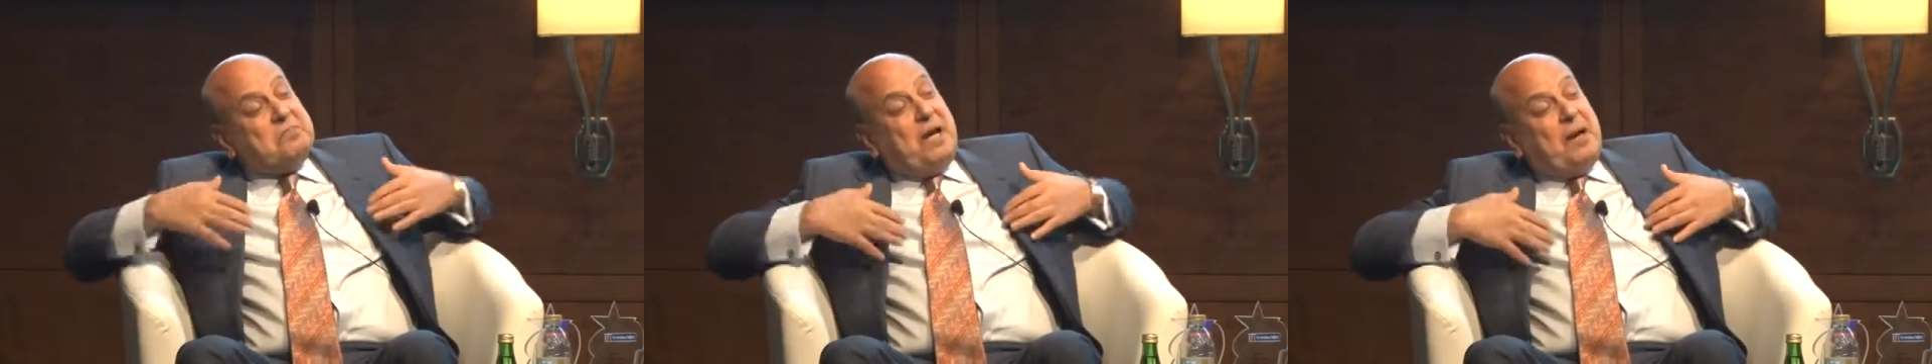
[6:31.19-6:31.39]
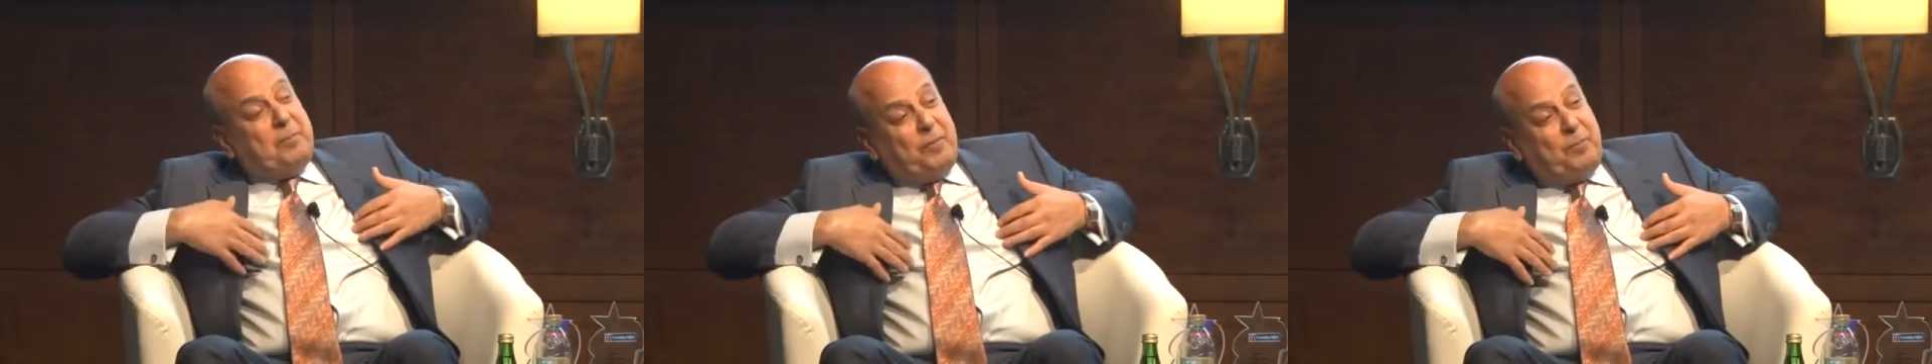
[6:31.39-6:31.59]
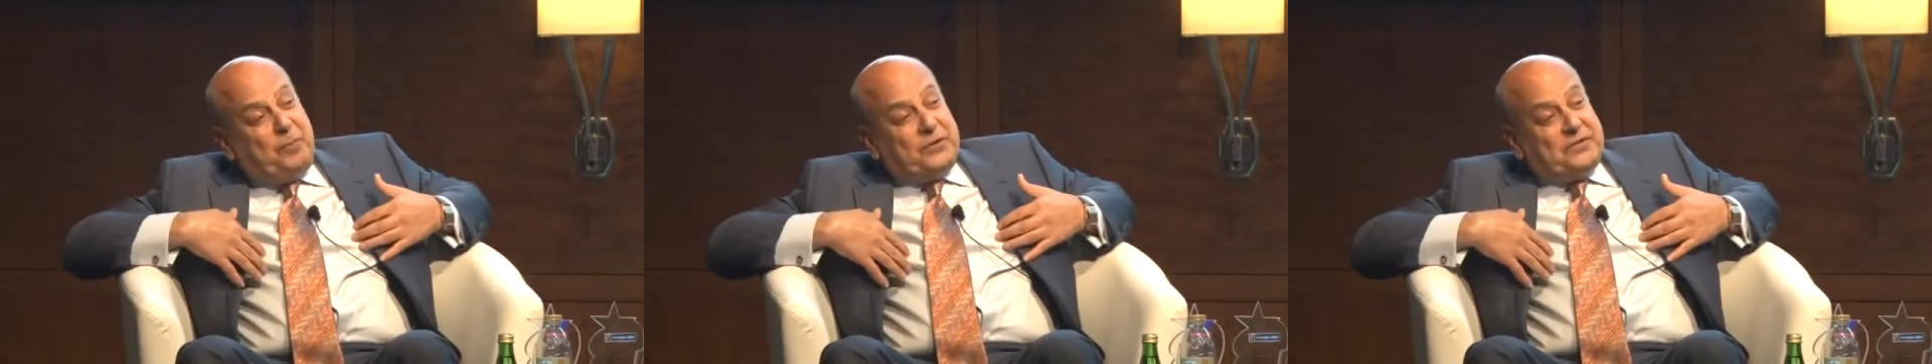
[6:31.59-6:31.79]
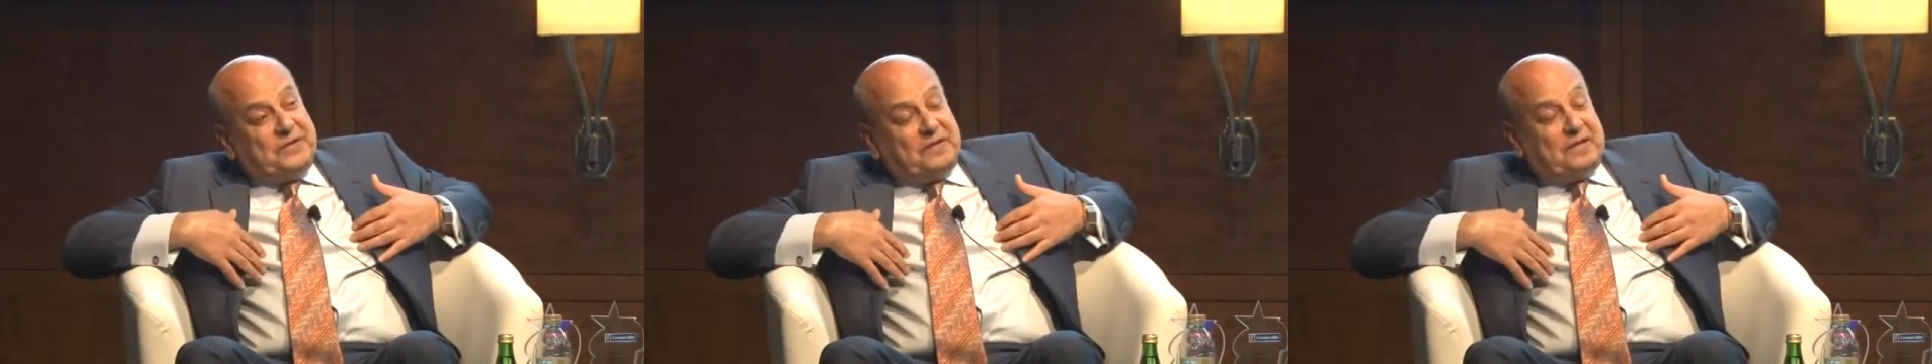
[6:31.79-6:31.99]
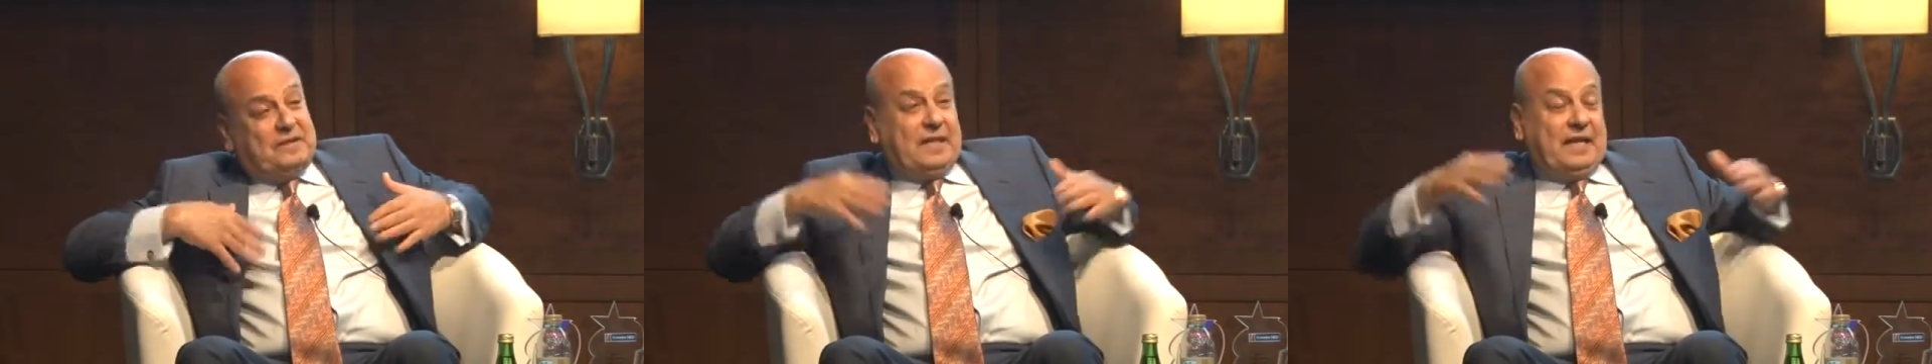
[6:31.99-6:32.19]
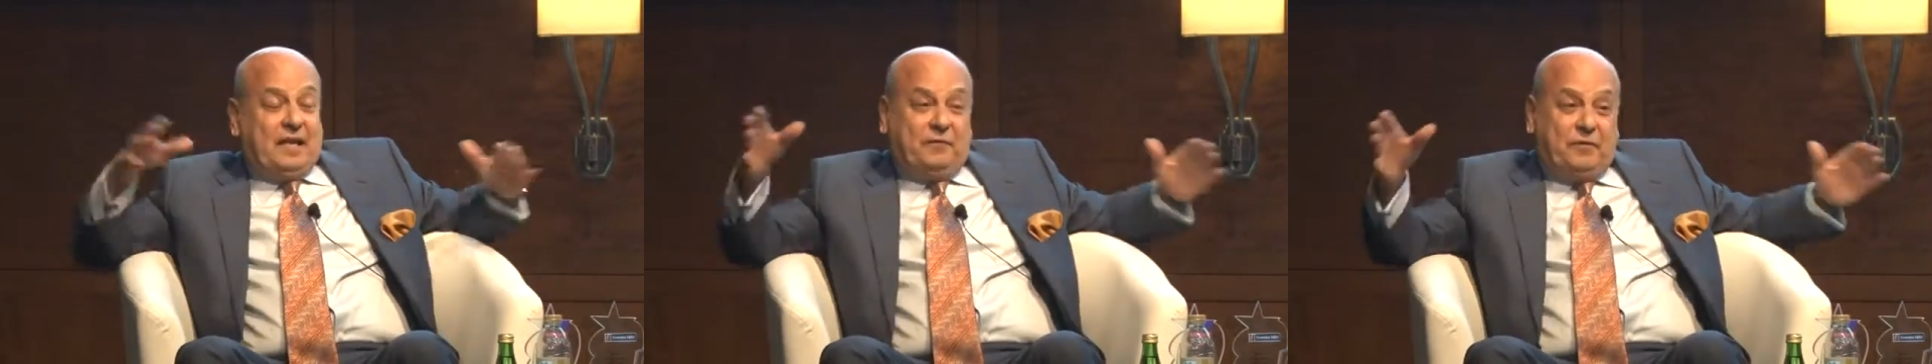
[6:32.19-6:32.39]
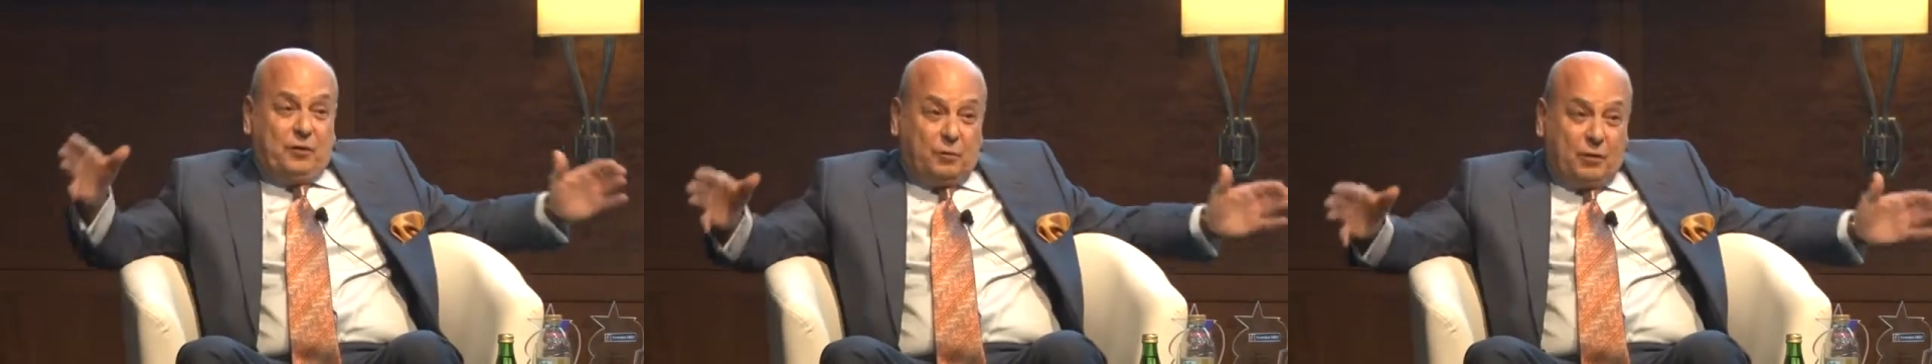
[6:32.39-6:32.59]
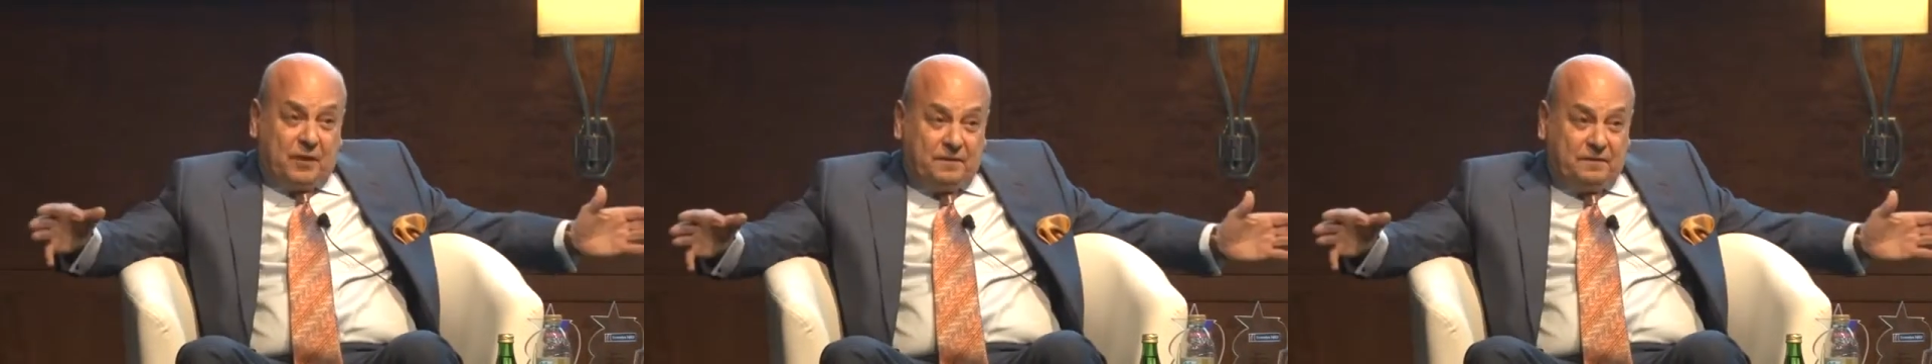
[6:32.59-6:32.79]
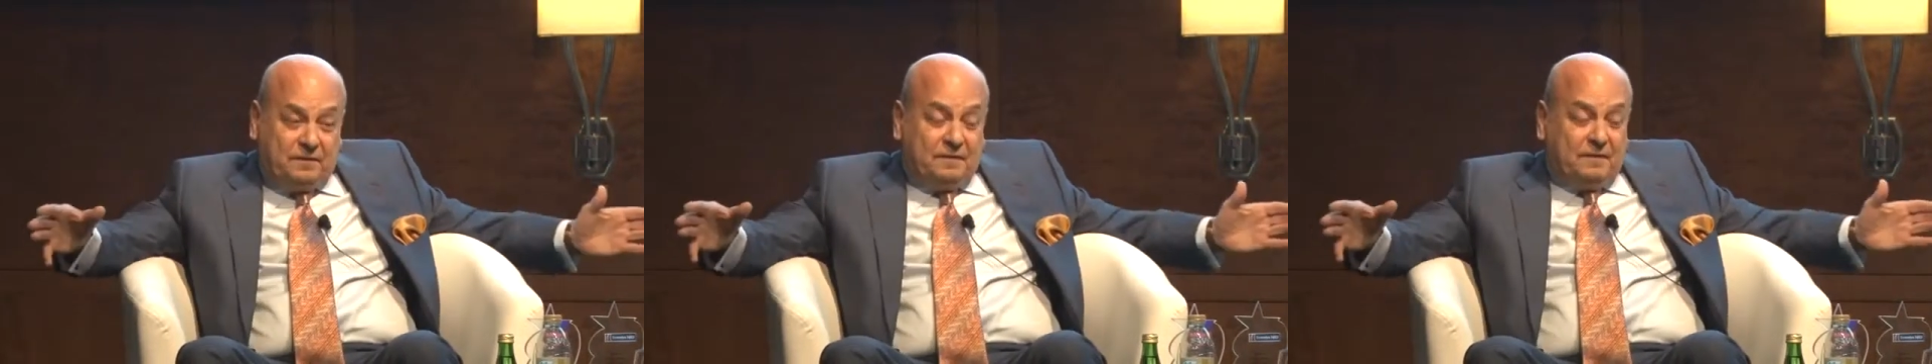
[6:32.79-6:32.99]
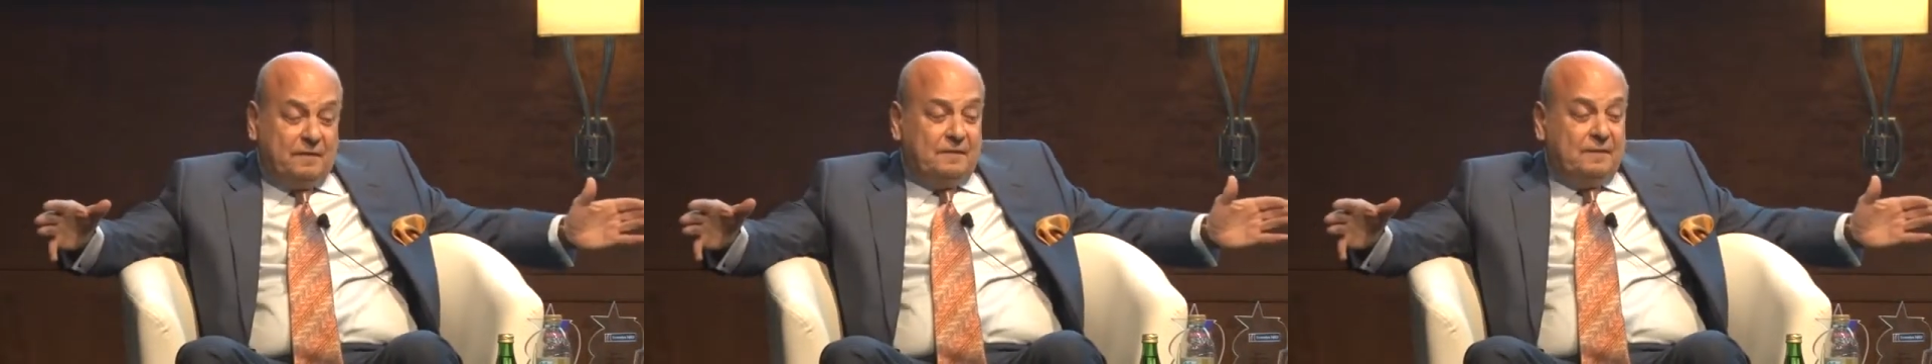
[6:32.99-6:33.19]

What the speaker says: my proposal if you want